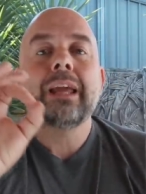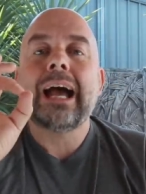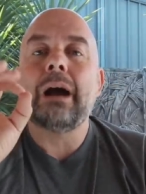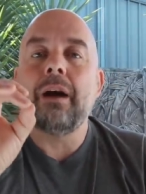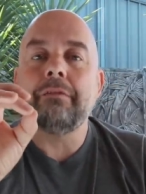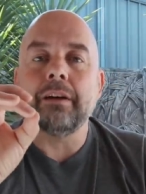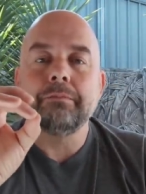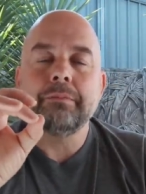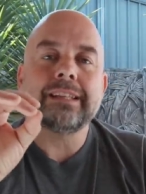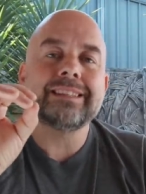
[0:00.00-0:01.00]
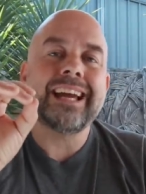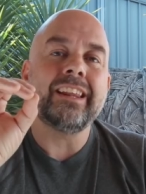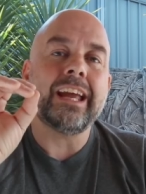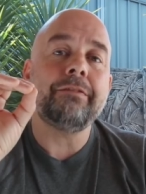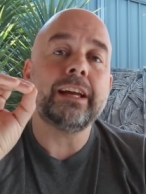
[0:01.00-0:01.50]
However, they say
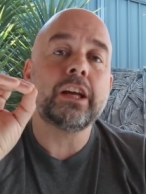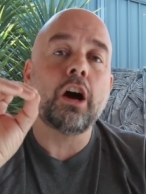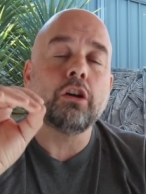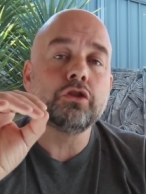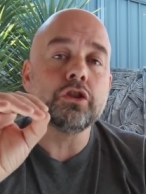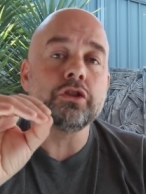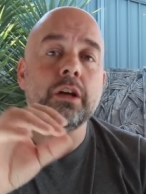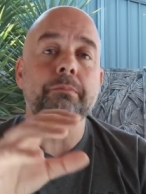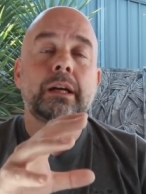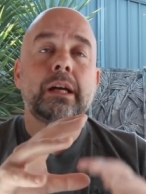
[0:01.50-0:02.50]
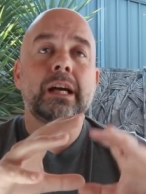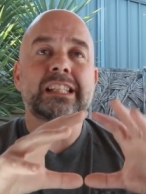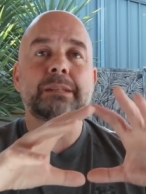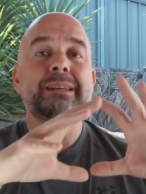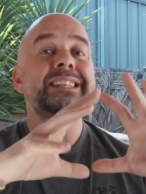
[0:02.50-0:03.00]
that if it conjures up a
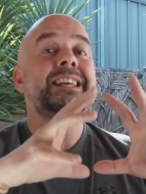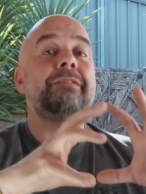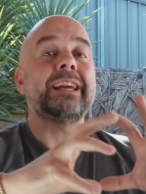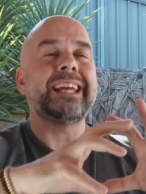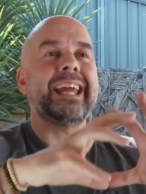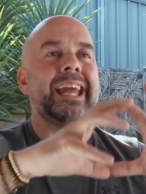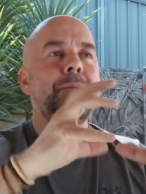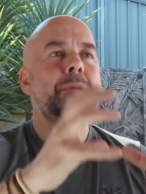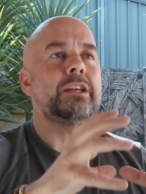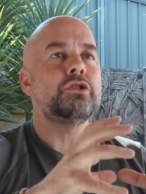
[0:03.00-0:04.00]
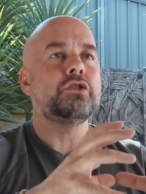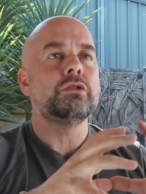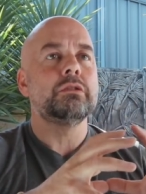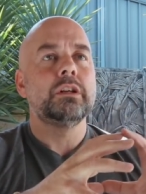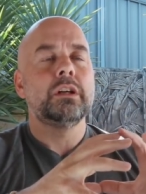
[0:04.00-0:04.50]
specific
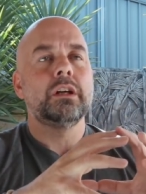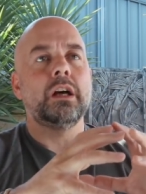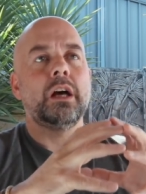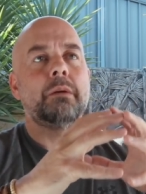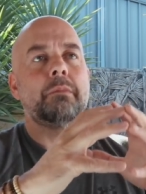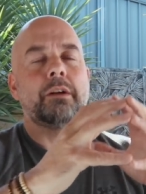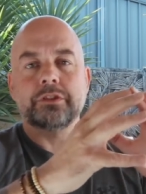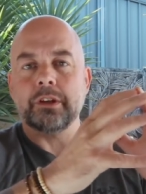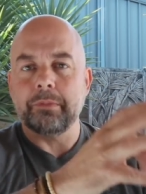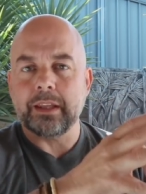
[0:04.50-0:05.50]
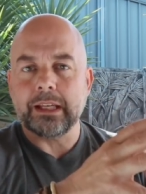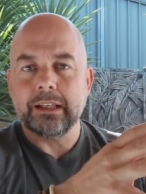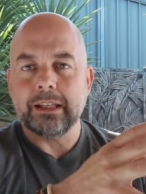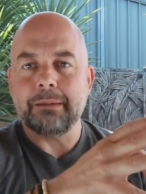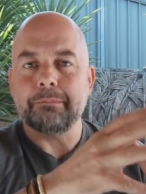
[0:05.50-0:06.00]
image um, of
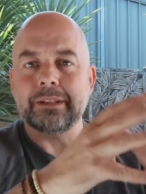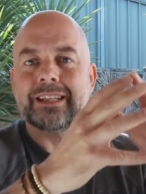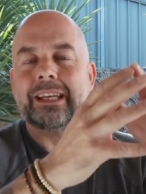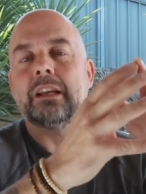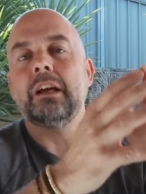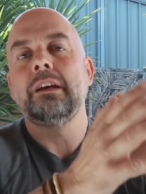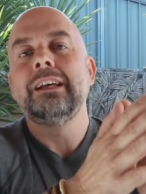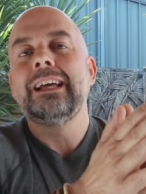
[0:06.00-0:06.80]
something in particular,